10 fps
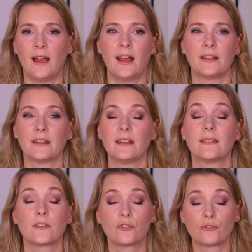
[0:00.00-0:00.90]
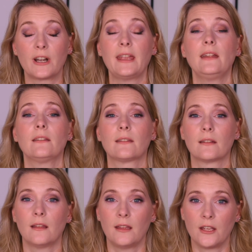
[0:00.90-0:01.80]
and it's a great
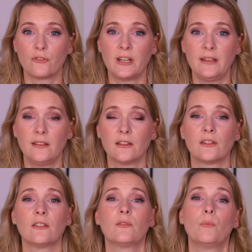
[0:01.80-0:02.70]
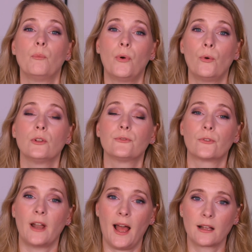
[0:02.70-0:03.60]
ingredient both
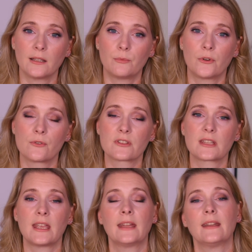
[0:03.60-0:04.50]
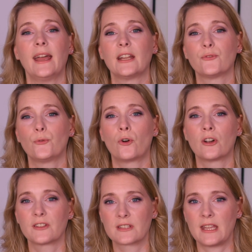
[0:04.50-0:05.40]
for acne-prone skin and
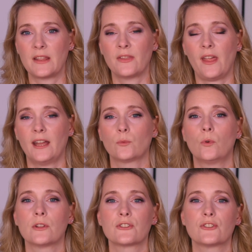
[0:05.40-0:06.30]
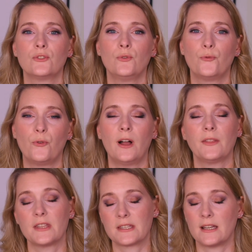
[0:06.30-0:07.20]
for skin that wants to
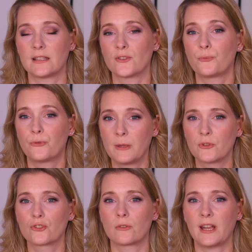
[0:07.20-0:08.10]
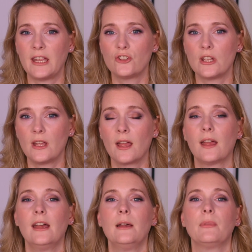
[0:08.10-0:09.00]
fight the signs of premature aging,
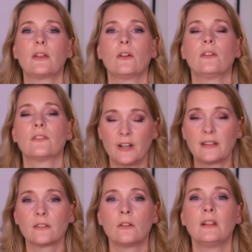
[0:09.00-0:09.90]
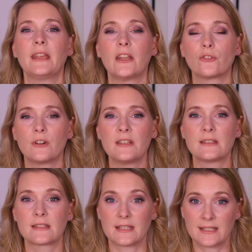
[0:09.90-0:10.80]
because retinol
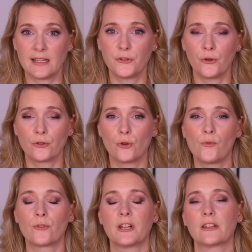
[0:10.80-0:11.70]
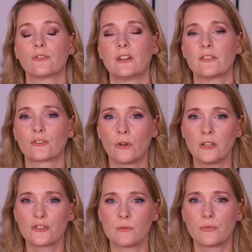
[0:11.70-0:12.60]
increases cell turnover, it increases
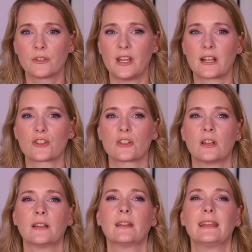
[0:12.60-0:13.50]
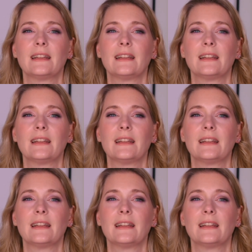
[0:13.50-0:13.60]
collagen production,